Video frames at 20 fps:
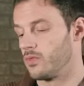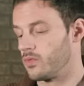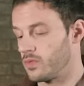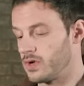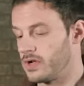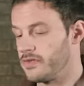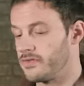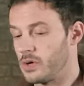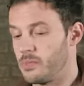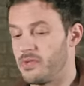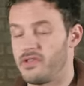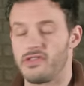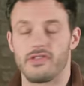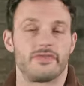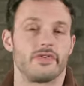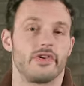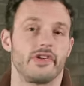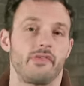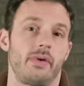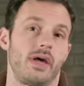Reverb is the
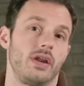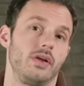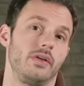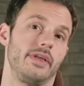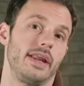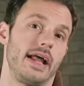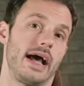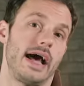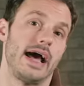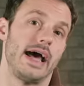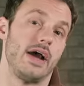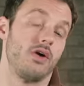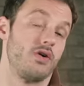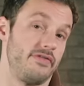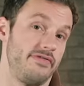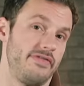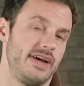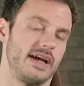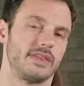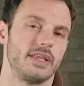first pedal that I, or
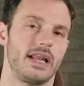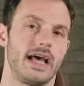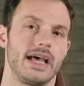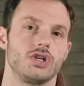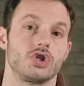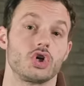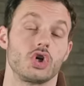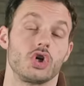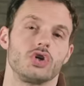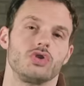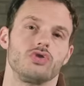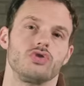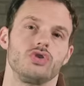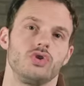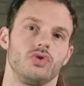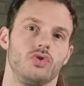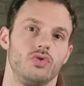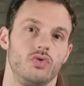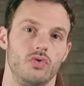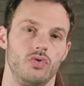effect that I turn
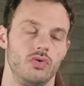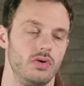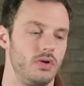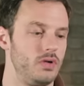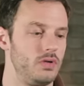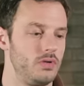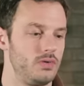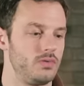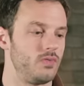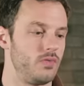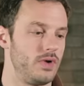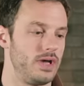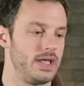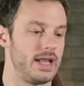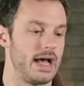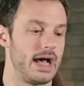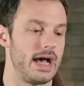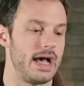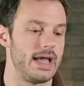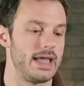to
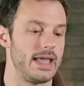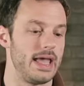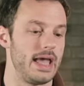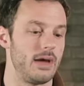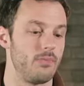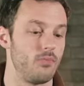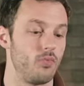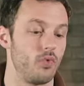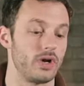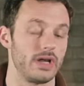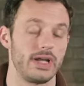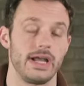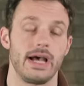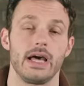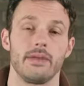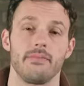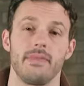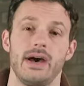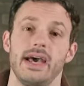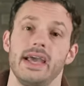when I am working
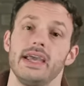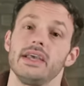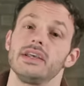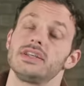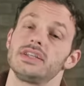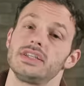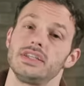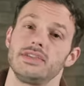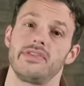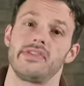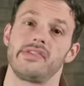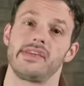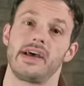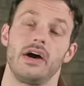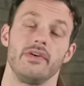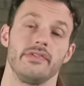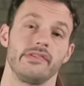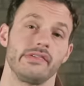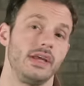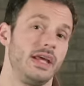on my synth
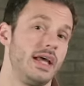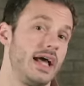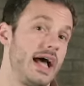sounds.